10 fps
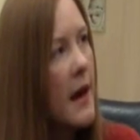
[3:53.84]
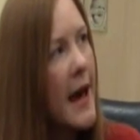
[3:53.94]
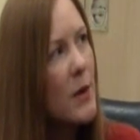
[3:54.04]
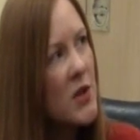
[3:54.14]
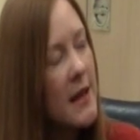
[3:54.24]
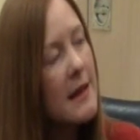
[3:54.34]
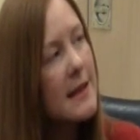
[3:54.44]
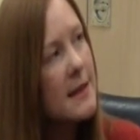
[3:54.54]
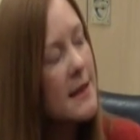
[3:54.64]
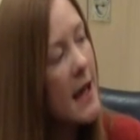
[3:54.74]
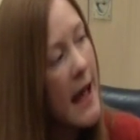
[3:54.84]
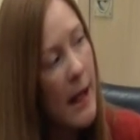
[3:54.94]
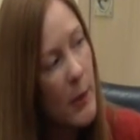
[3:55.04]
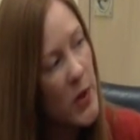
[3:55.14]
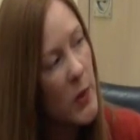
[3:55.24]
How do you think this will
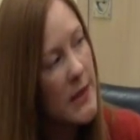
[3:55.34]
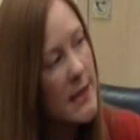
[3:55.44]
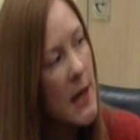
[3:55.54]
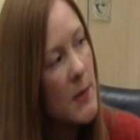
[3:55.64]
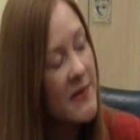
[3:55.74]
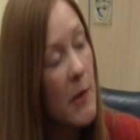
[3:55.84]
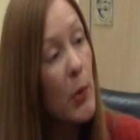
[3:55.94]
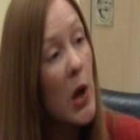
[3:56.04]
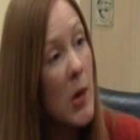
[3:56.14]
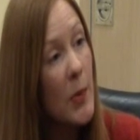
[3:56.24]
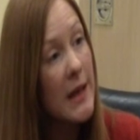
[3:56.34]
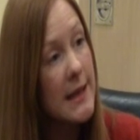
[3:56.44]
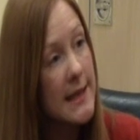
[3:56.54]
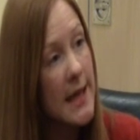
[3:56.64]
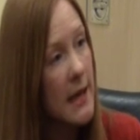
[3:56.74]
help you in terms of employability,
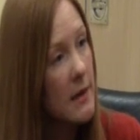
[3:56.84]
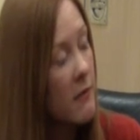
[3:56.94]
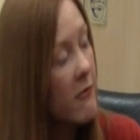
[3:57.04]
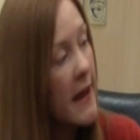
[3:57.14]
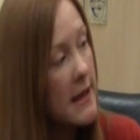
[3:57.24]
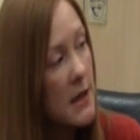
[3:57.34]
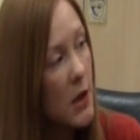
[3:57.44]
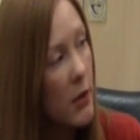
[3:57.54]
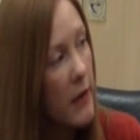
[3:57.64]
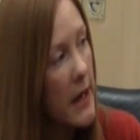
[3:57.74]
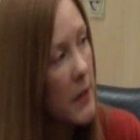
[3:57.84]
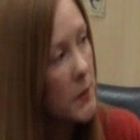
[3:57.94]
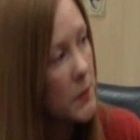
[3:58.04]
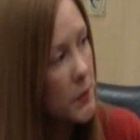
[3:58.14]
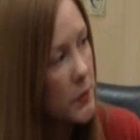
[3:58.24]
finding a
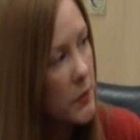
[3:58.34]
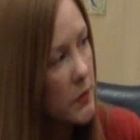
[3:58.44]
career?